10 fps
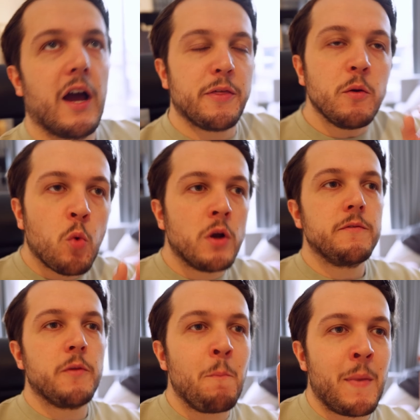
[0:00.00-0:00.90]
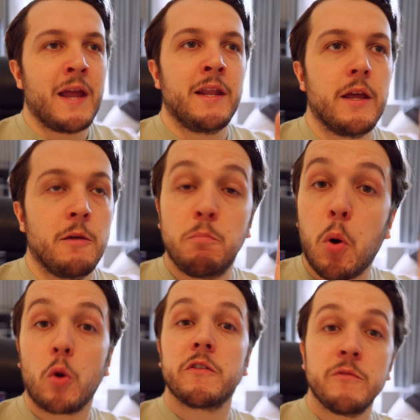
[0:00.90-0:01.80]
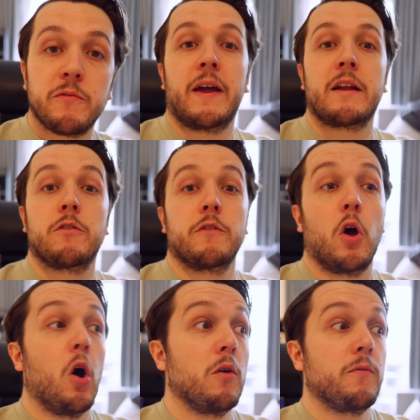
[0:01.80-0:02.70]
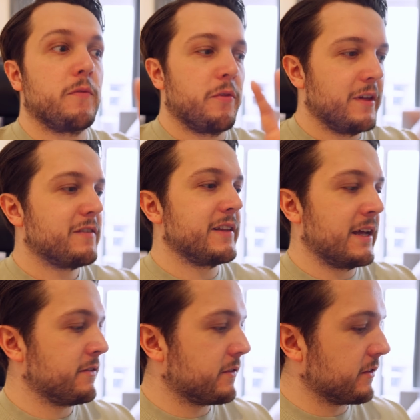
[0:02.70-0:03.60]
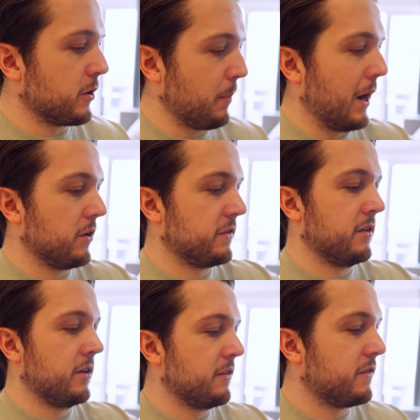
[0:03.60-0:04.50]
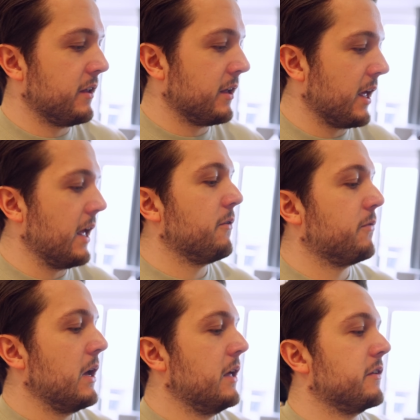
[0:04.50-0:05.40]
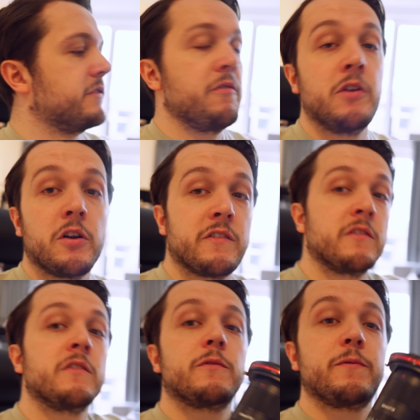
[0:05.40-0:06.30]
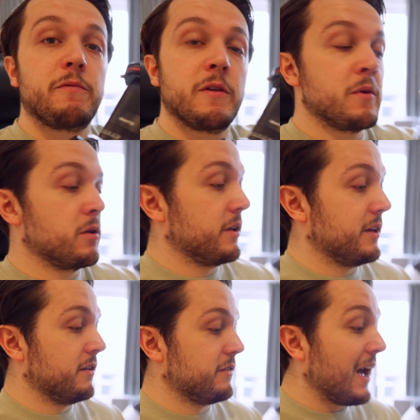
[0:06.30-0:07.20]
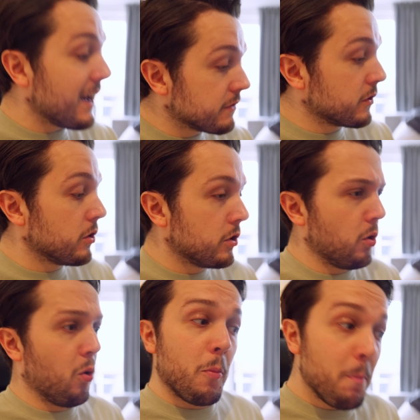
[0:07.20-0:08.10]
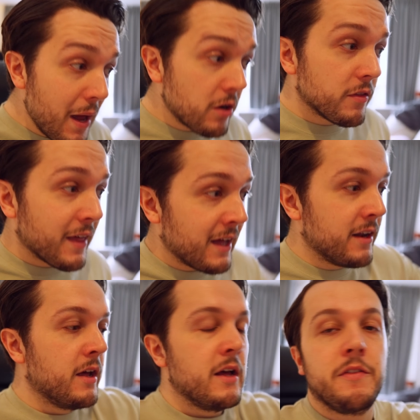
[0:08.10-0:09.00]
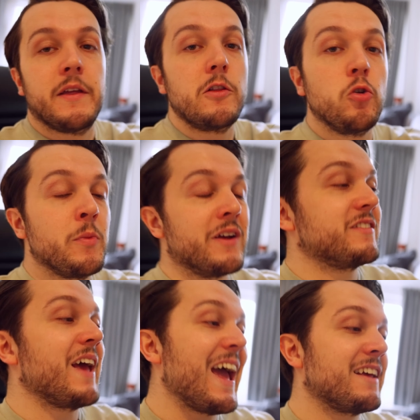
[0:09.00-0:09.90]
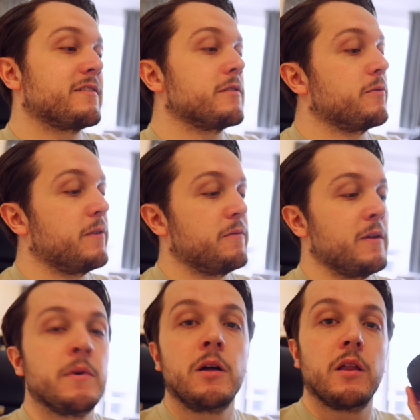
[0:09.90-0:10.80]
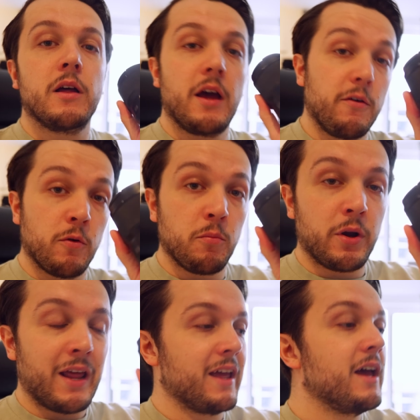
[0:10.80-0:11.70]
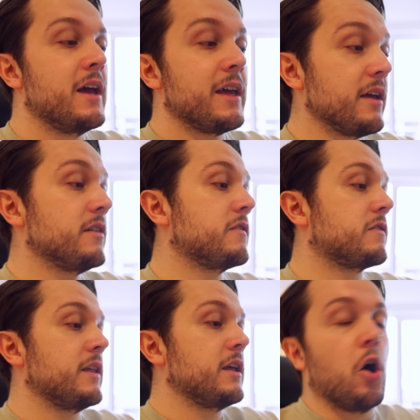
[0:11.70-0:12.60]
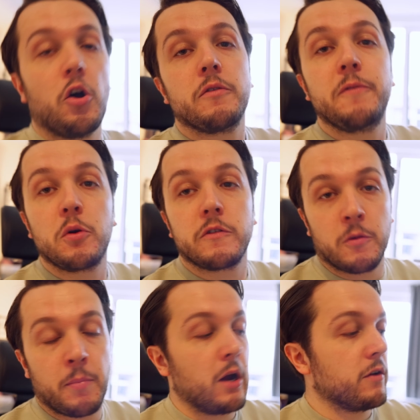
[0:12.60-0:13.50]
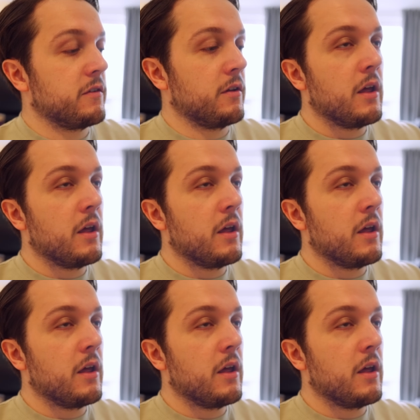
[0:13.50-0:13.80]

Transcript: I think one of the main important factors of this lens comparison and seeing if the 7 Artisans 50mm is as good or better than the Lumix S 50mm f1.8 is the autofocus comparison.